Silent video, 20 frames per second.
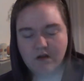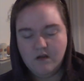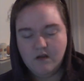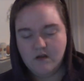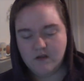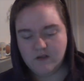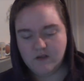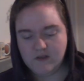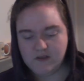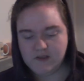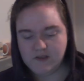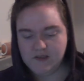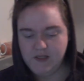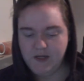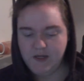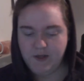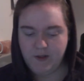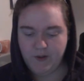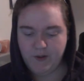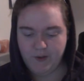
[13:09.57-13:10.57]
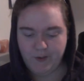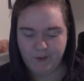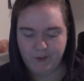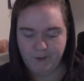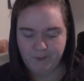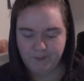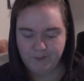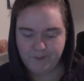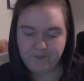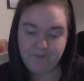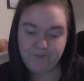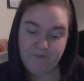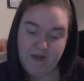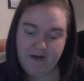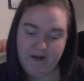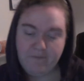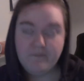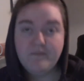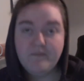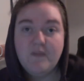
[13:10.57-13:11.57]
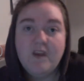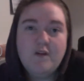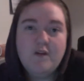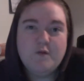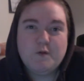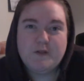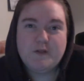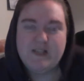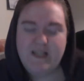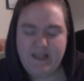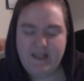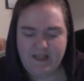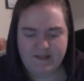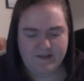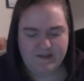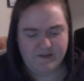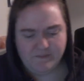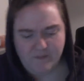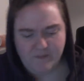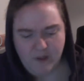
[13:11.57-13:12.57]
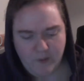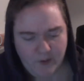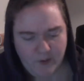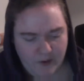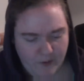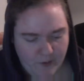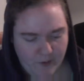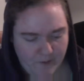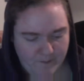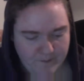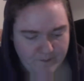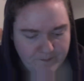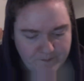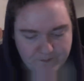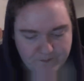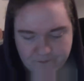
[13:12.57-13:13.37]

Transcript: So yeah, you've all seen this. I won't go on.